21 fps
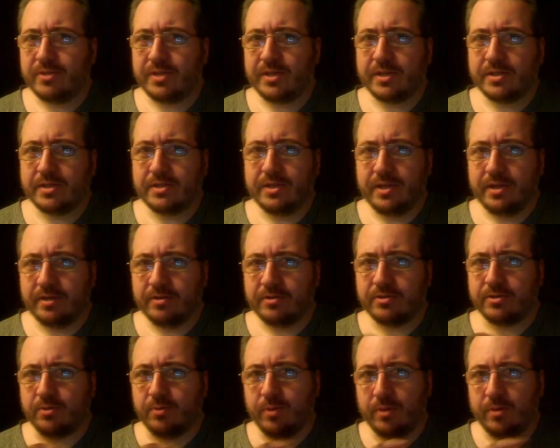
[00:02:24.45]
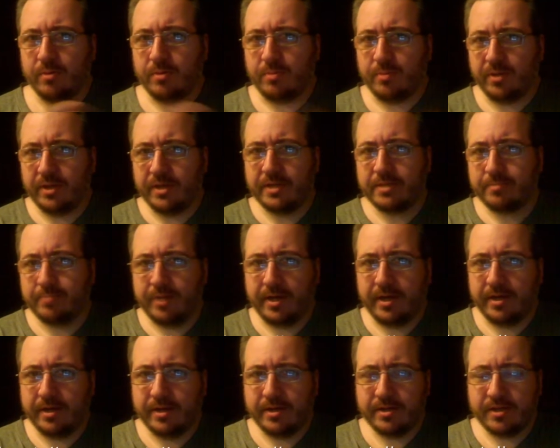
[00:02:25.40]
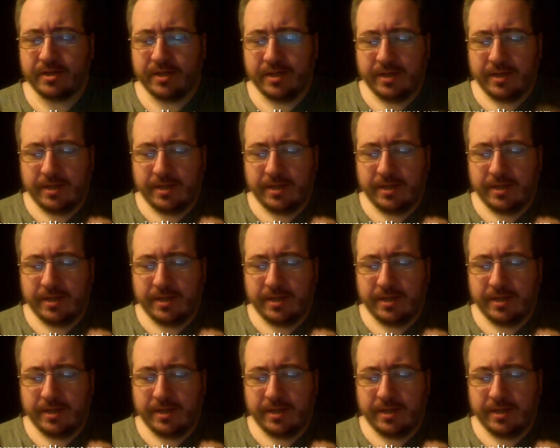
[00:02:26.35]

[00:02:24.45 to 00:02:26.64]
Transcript: 60 years to want to replace peanut